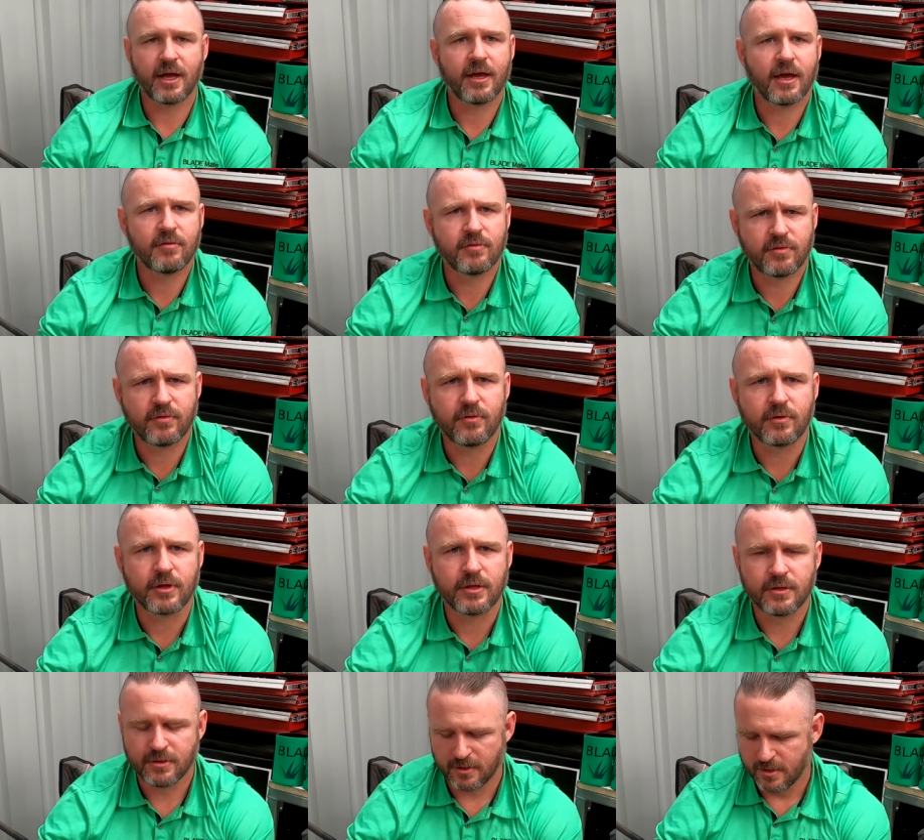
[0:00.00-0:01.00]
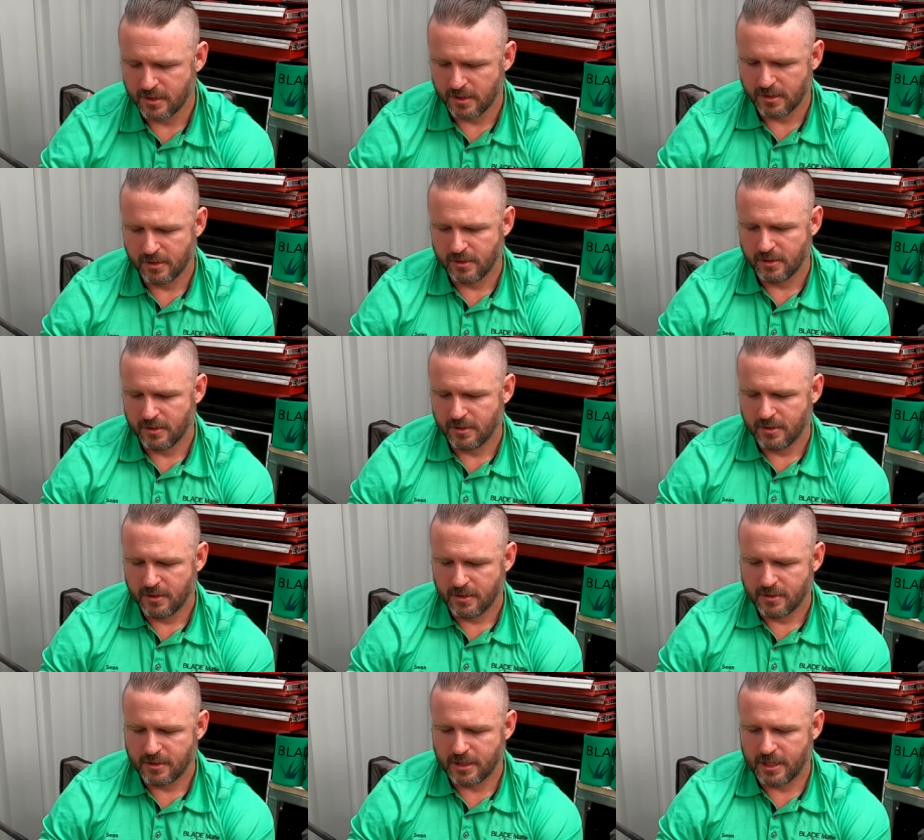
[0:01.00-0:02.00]
day over 40.
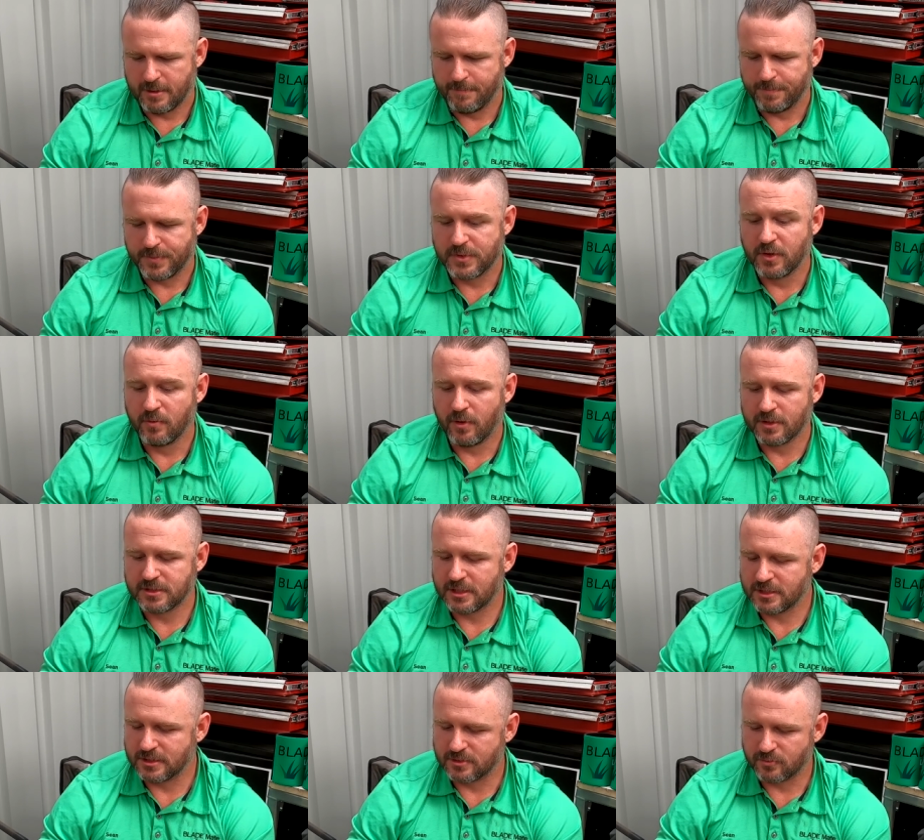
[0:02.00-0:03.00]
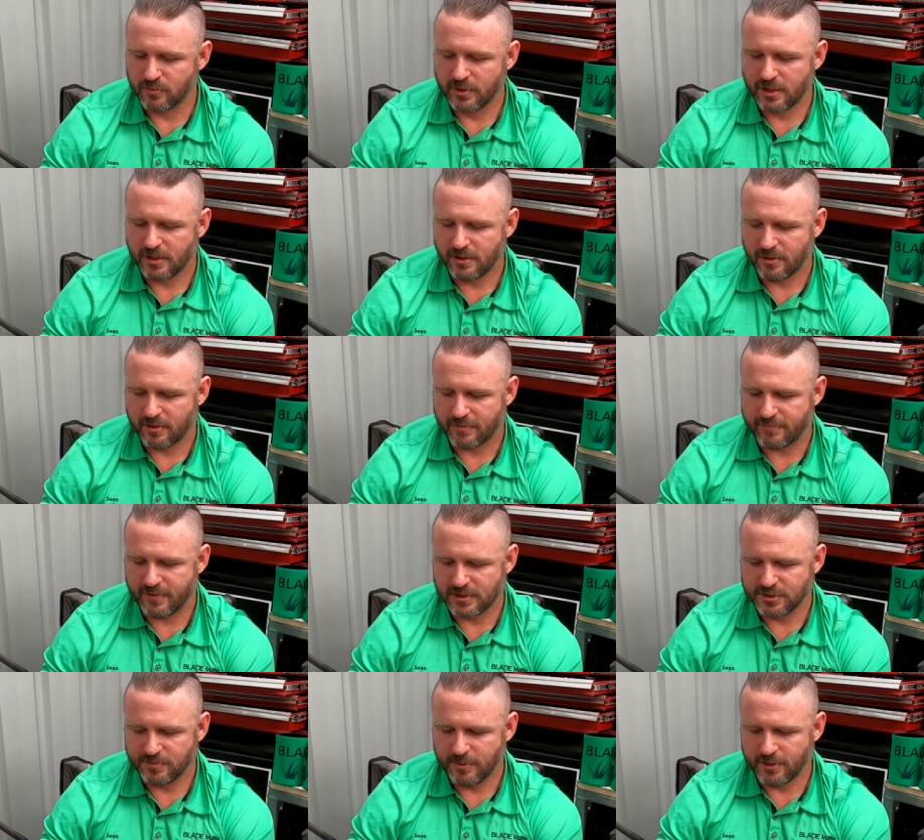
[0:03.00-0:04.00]
Um, do Aussies really like
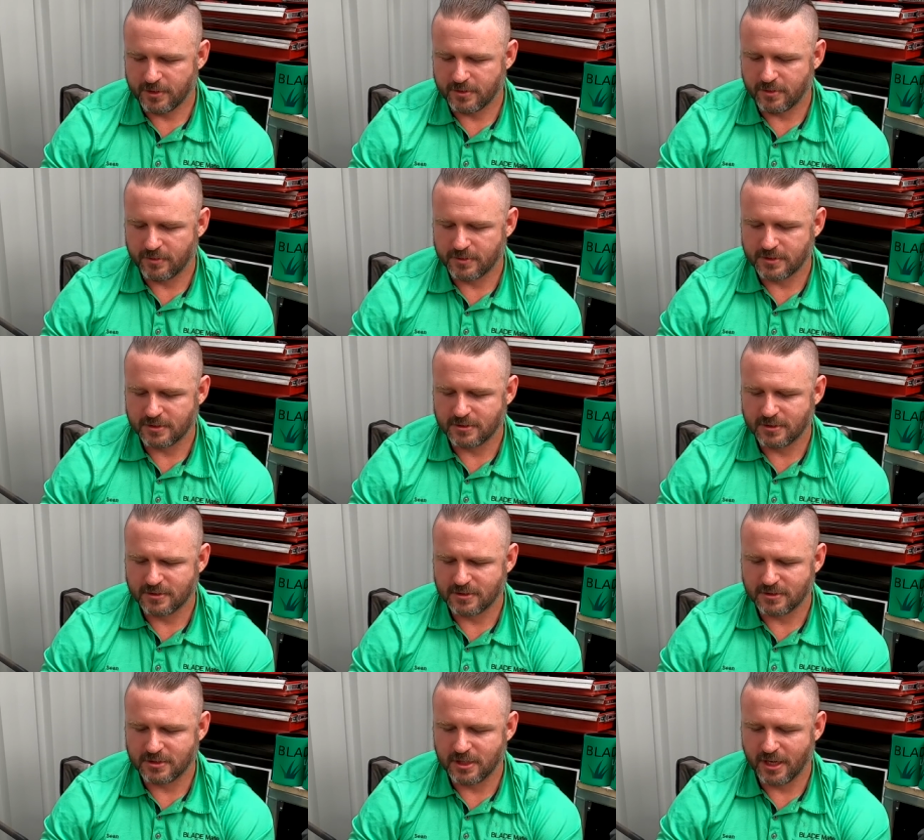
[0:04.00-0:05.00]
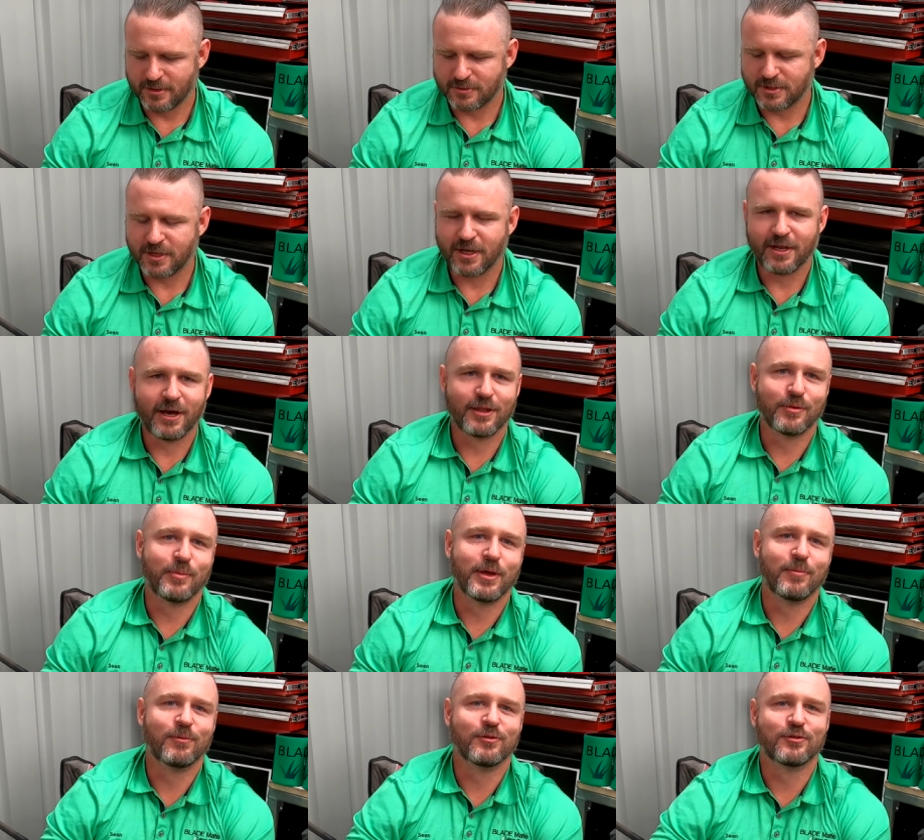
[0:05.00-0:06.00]
Vegemite, or is it just a joke to get other
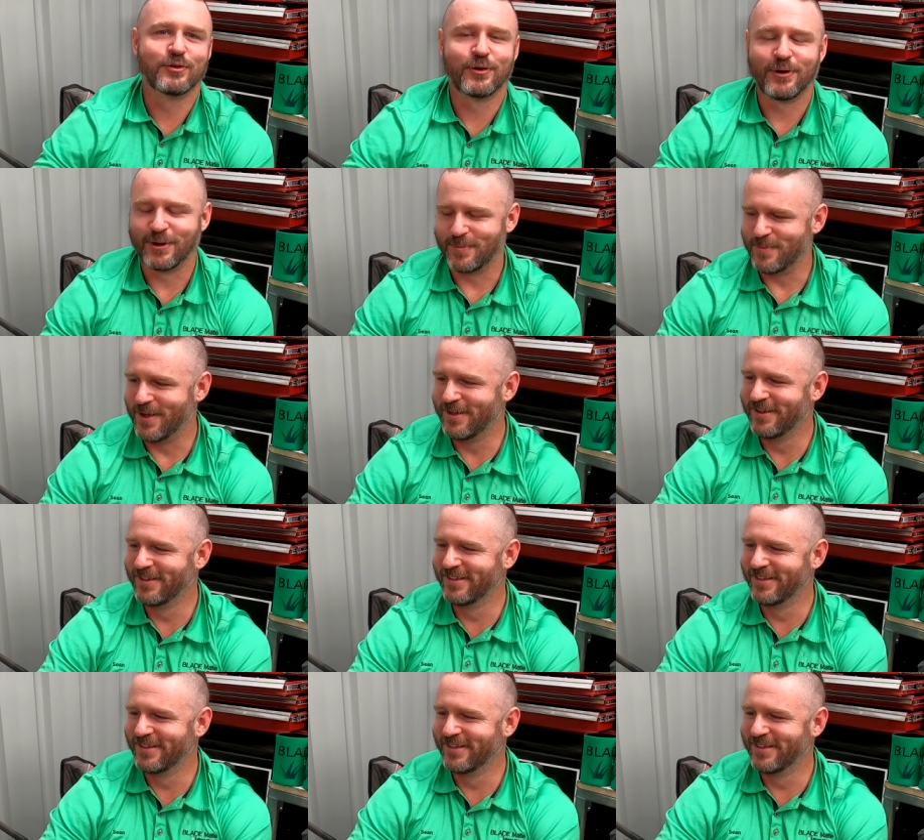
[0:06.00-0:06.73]
people to try it?